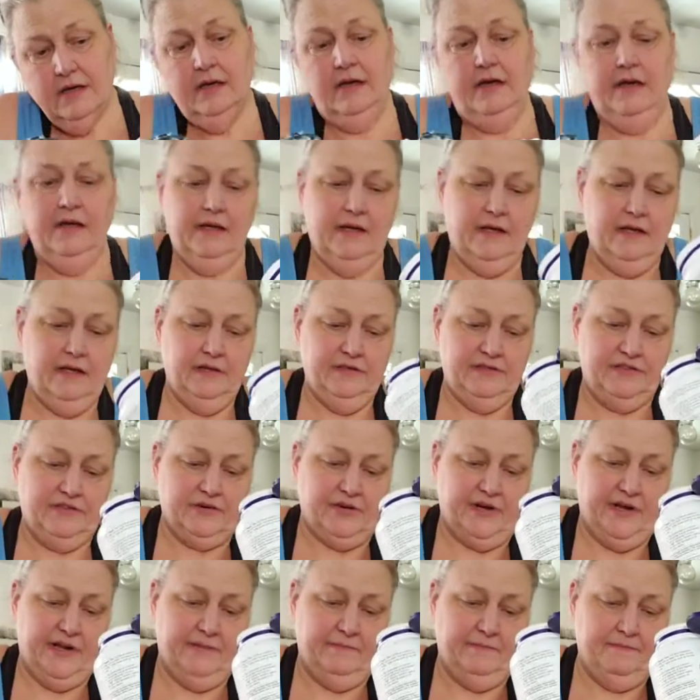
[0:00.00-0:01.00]
and
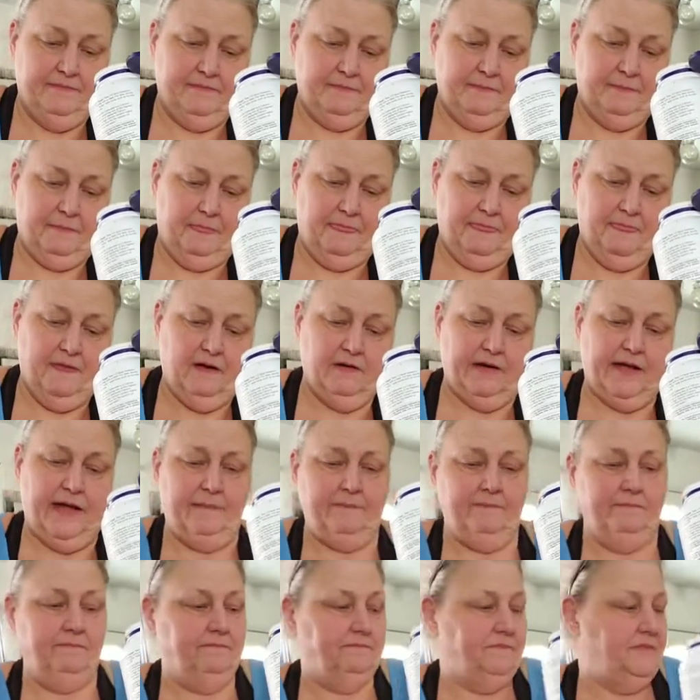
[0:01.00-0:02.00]
3.
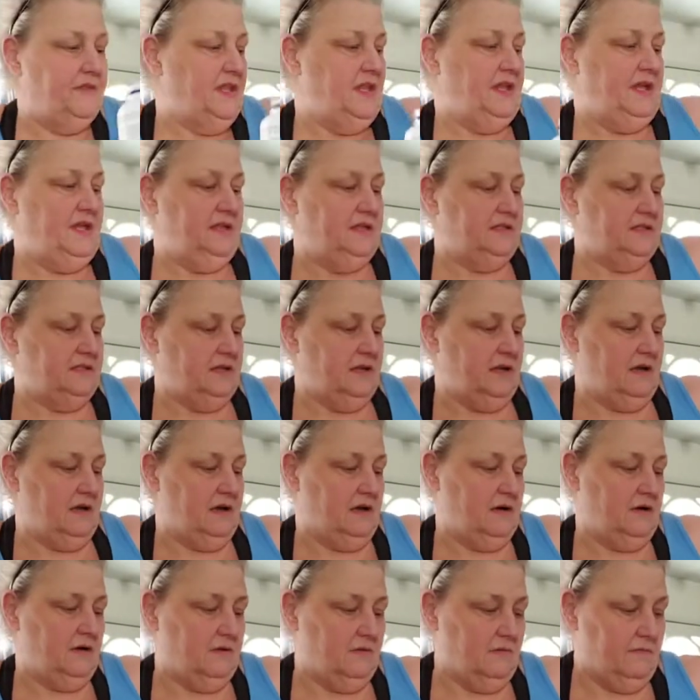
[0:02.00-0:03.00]
Okay,
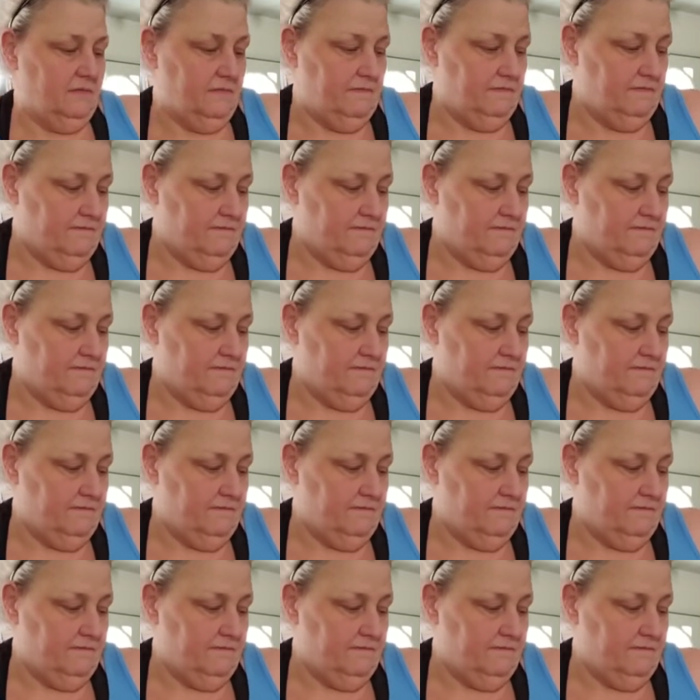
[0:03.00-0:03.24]
so